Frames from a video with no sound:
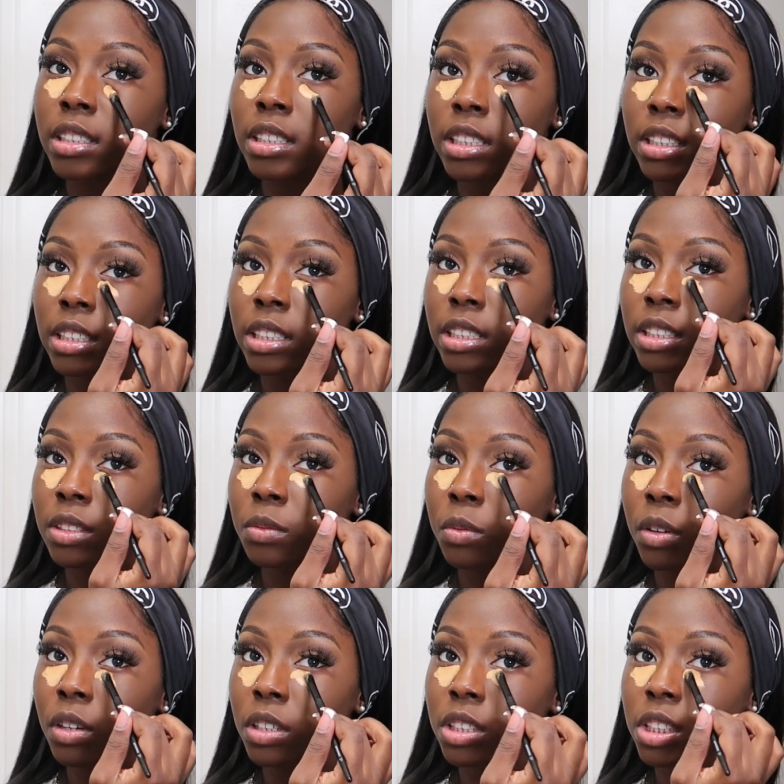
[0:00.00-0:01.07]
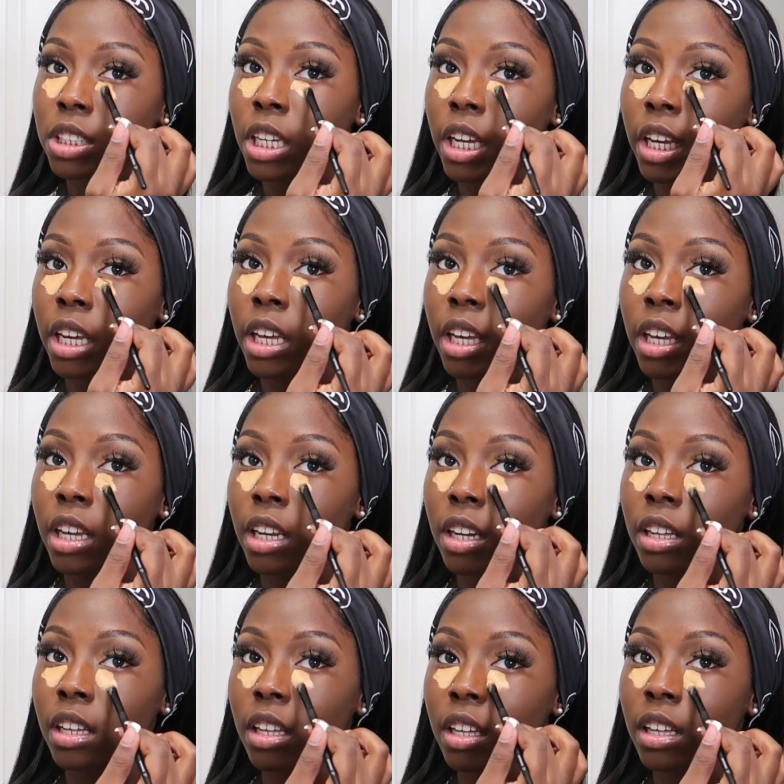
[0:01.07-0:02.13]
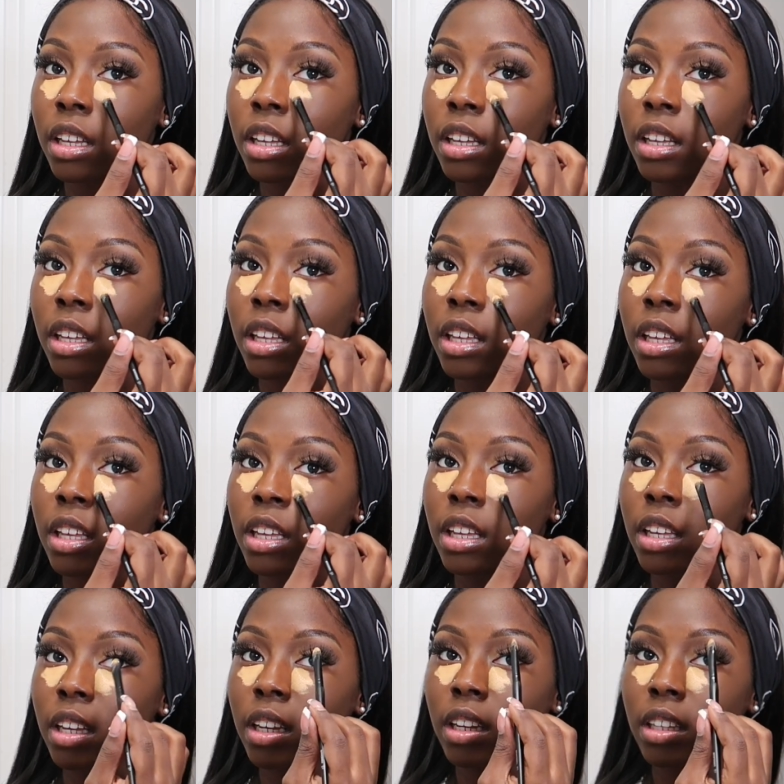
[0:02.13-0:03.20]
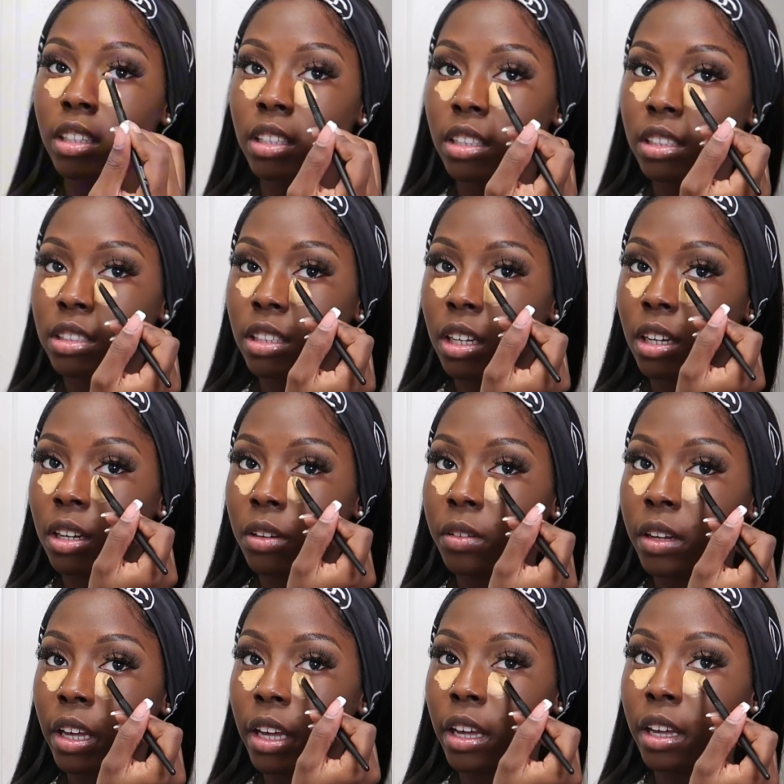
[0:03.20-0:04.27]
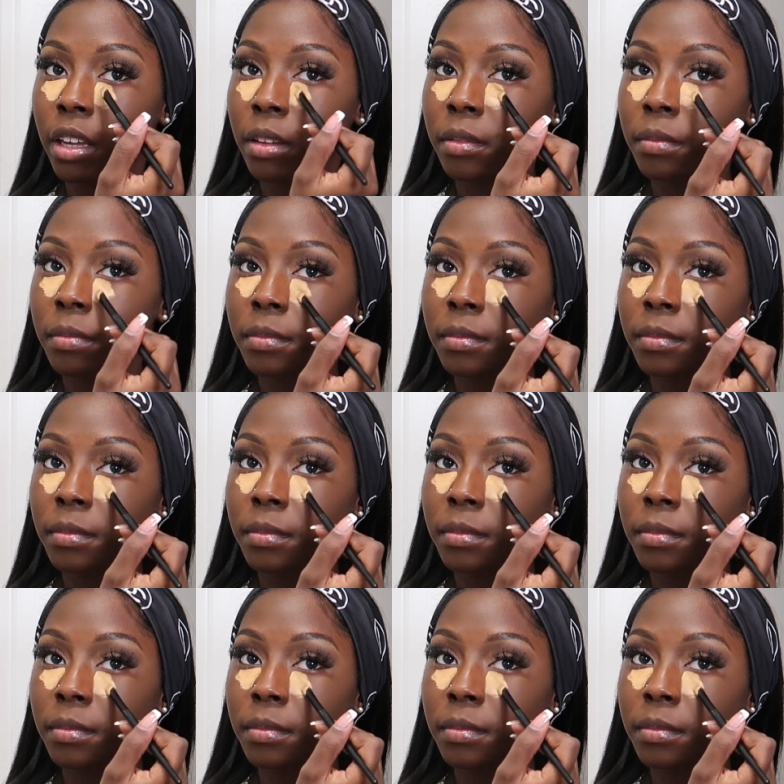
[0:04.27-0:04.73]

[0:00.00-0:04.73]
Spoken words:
since it's the wrong shade. It is okay.